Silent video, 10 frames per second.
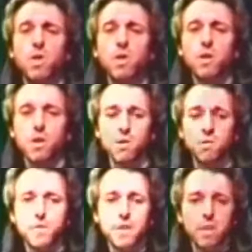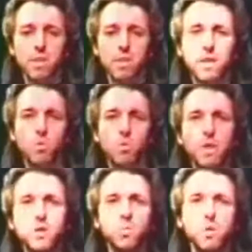in the Gulf, and it
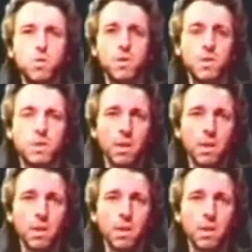remains to be seen,